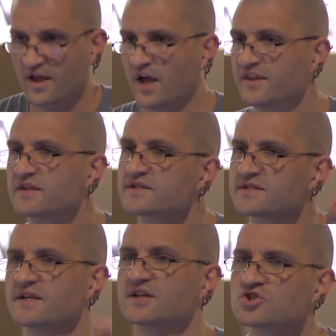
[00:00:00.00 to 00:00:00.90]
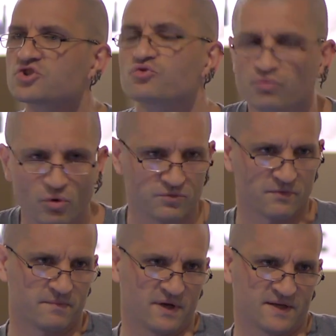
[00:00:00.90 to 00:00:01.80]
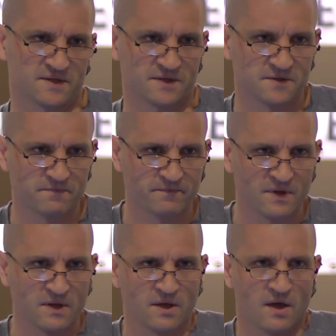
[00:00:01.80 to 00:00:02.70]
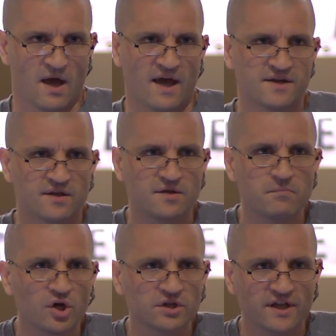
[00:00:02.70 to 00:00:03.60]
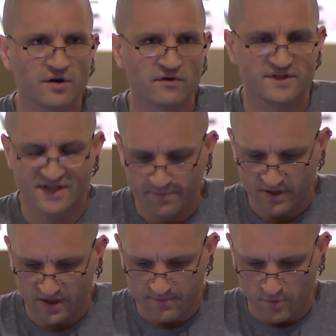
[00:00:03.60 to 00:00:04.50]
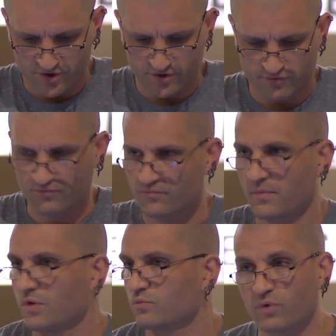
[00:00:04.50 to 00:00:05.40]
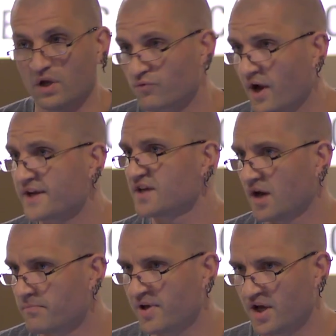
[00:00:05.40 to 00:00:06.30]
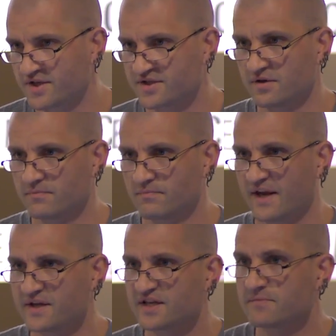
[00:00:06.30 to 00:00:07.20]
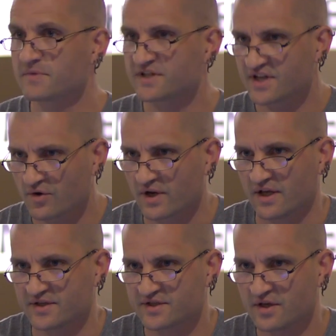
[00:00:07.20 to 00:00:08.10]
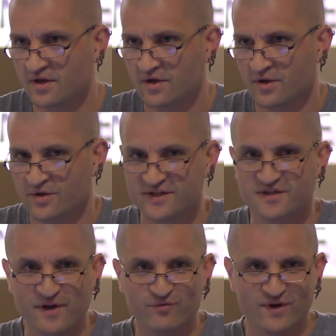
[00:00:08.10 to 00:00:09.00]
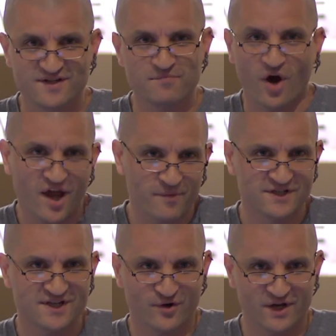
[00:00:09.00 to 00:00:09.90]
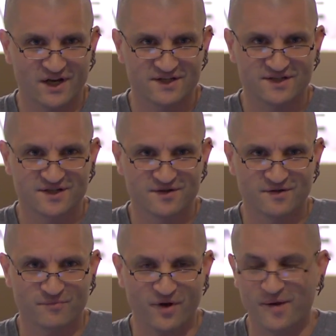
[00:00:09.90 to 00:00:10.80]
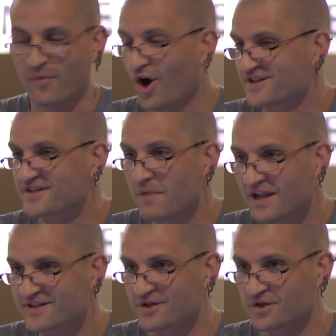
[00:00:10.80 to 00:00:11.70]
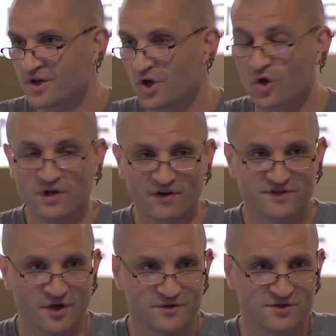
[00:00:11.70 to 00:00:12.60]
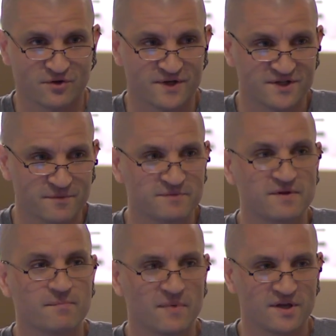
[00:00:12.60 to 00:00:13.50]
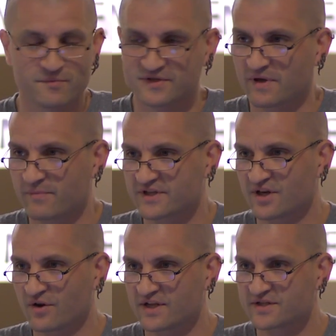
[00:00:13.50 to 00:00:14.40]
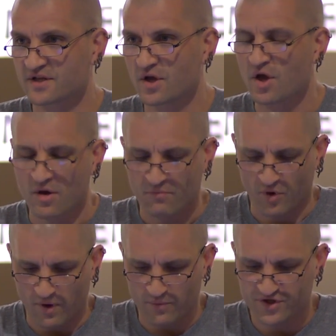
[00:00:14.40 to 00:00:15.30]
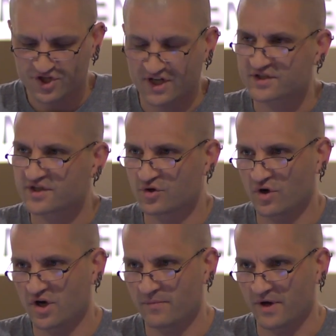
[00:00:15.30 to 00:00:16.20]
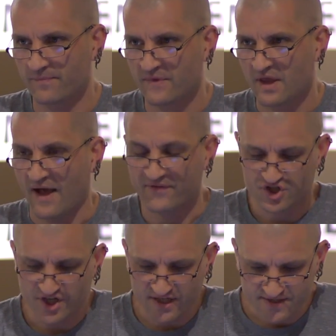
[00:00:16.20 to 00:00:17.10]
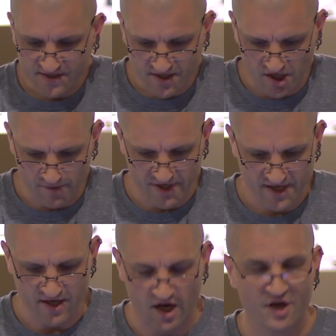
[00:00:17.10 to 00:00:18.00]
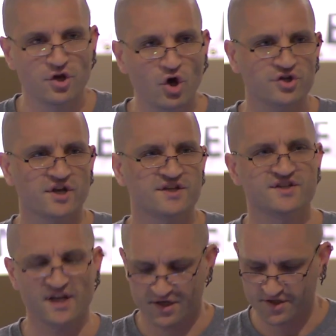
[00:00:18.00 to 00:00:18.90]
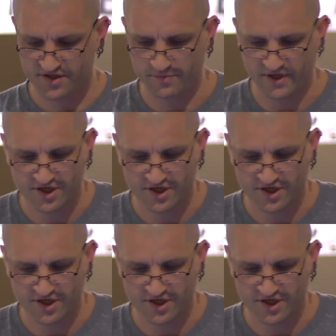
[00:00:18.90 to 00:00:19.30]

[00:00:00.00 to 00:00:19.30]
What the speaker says: I think this is an extraordinary passage. And the model here of a typically modern, writer, person, and indeed materialist, this is being written by a materialist, by a Marxist militant who loved ghost stories. You must be a materialist, but one with chinks in your armor. And the chinks in the armor here are not a sickness to be